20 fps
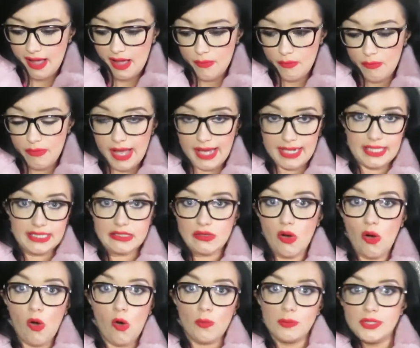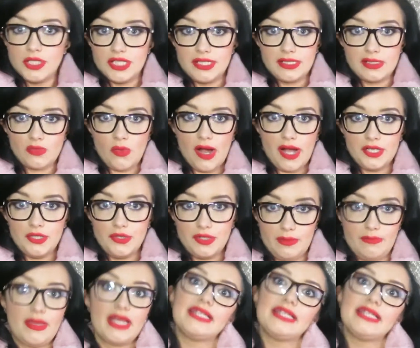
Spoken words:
and it's got options where you can